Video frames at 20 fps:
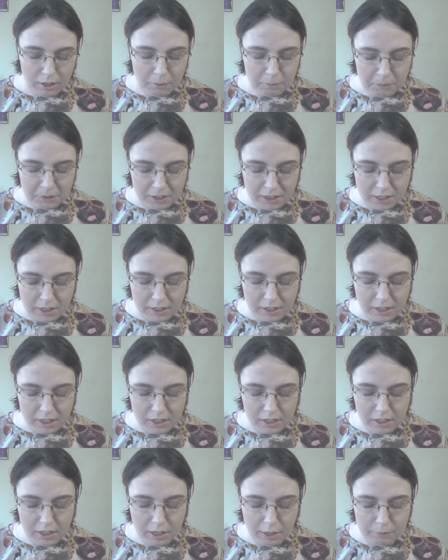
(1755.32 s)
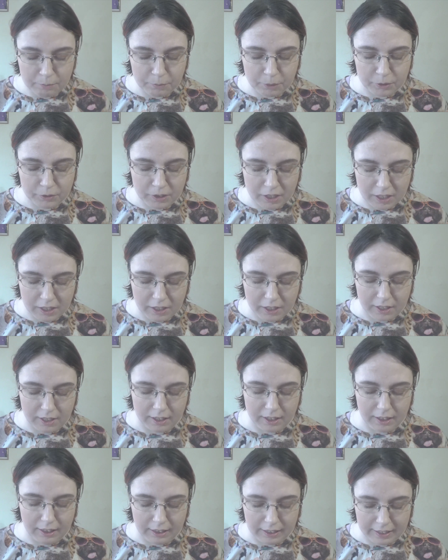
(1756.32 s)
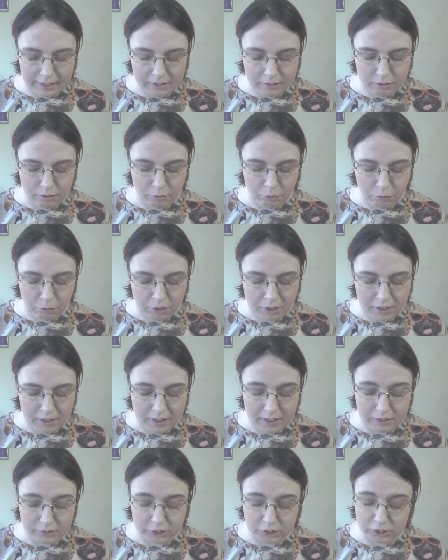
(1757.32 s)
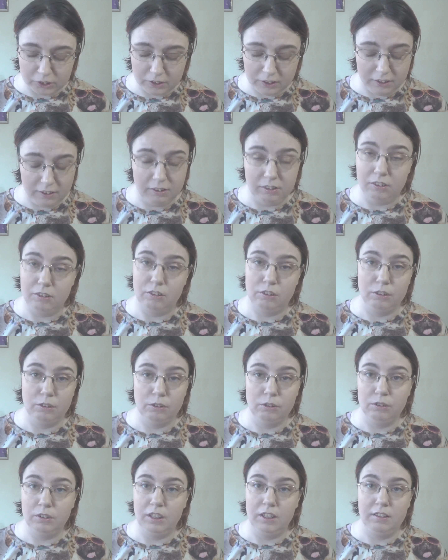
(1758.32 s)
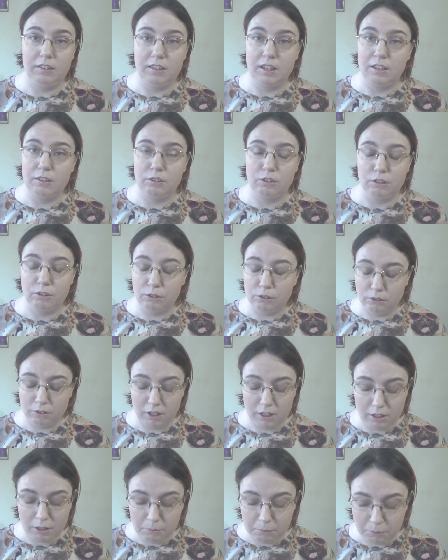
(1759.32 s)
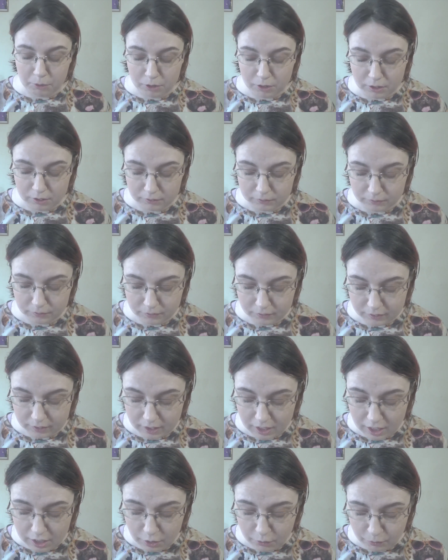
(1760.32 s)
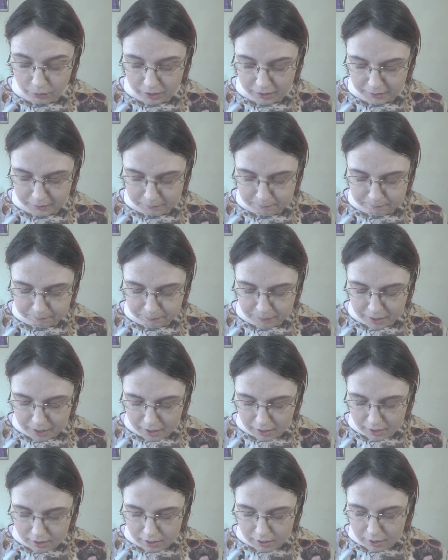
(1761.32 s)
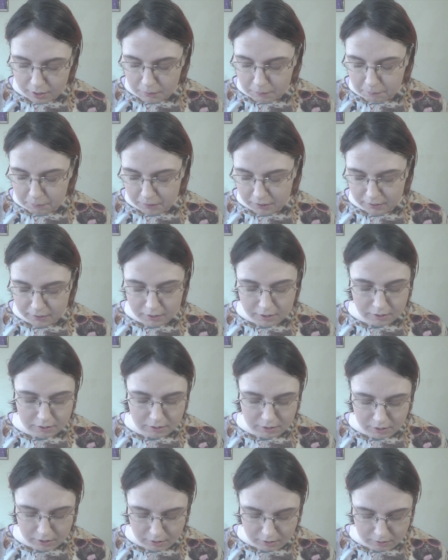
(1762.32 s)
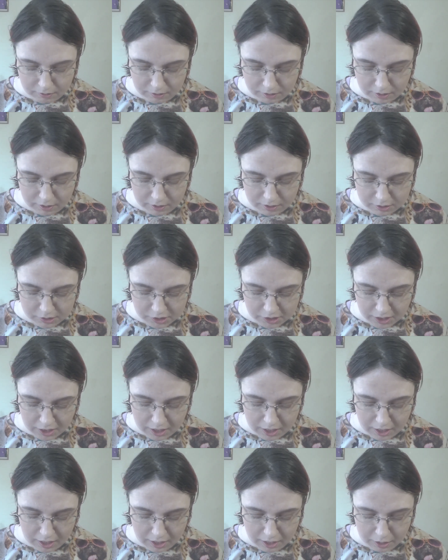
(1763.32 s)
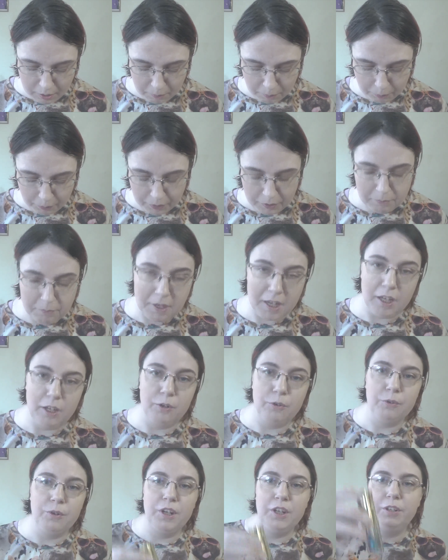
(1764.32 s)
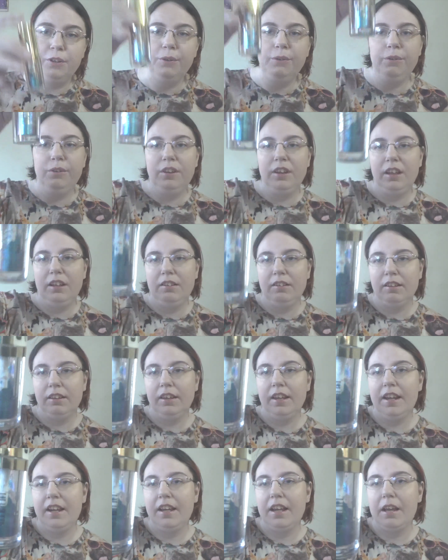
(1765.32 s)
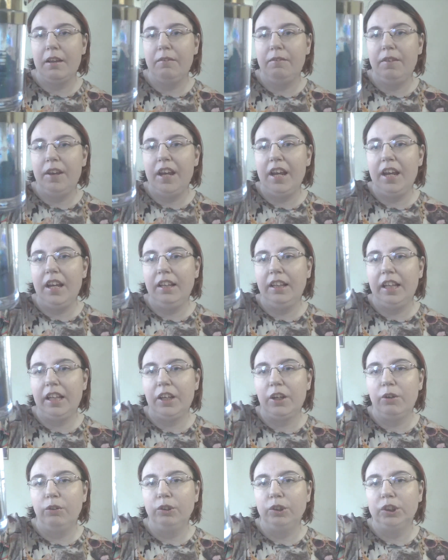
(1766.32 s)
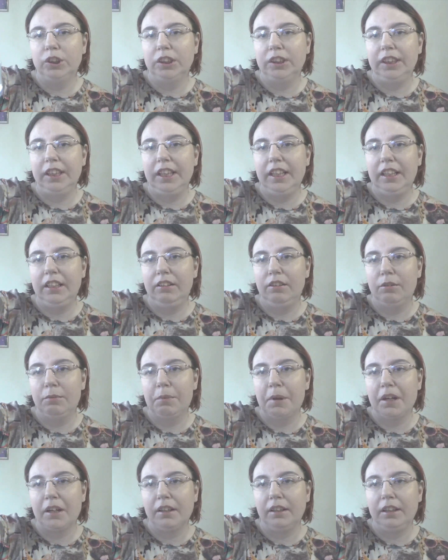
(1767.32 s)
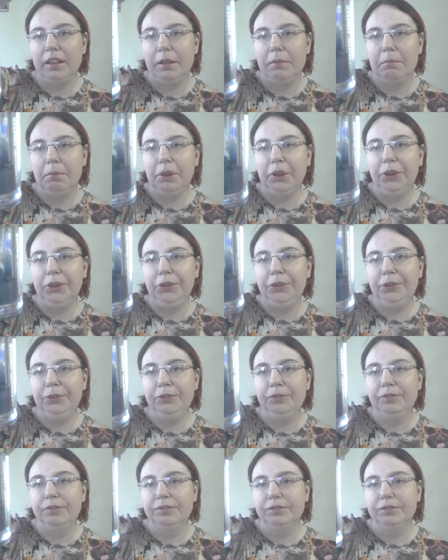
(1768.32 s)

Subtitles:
Milani Hypnotic Light one. I'm sure it is sold. It's not sold anymore anywhere. But this is in the shade Primer Rose. It's like a very like oceanly sparkly blue.